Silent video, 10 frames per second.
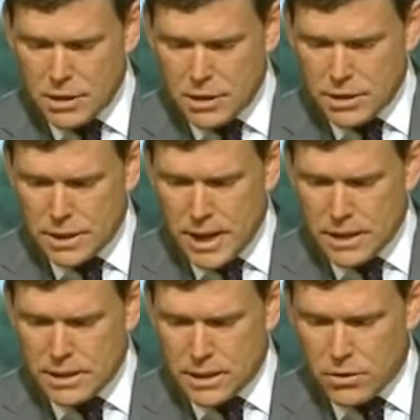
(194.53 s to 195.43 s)
She
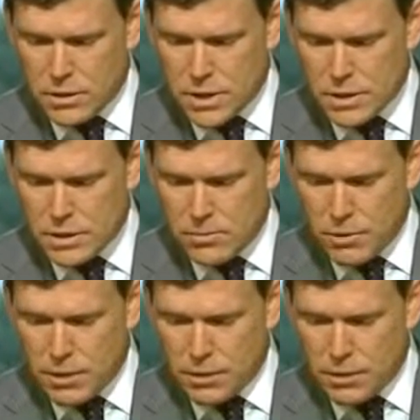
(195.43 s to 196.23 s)
says in her testimony on